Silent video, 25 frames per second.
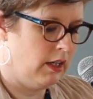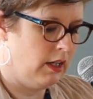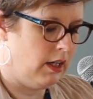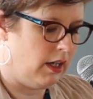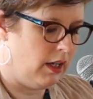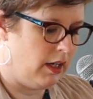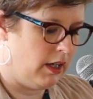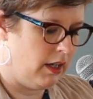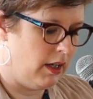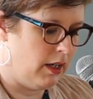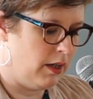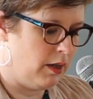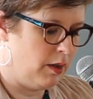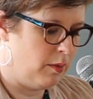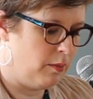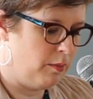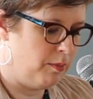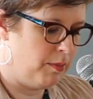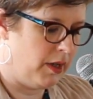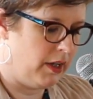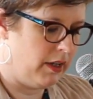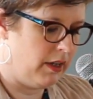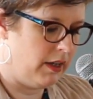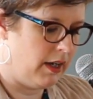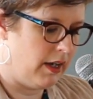
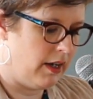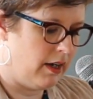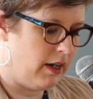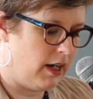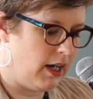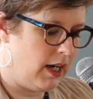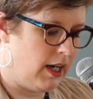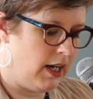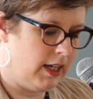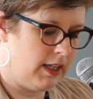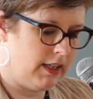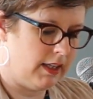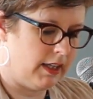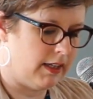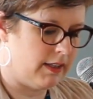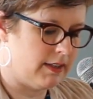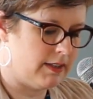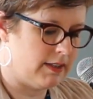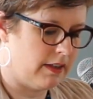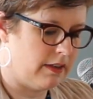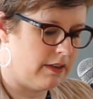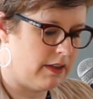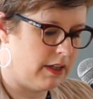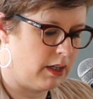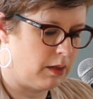but
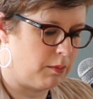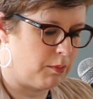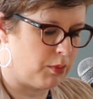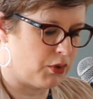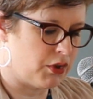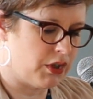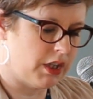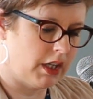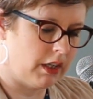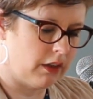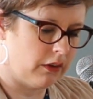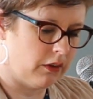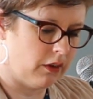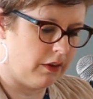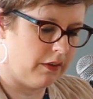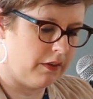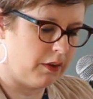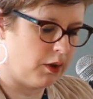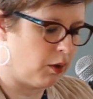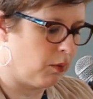highlights, I think in particular,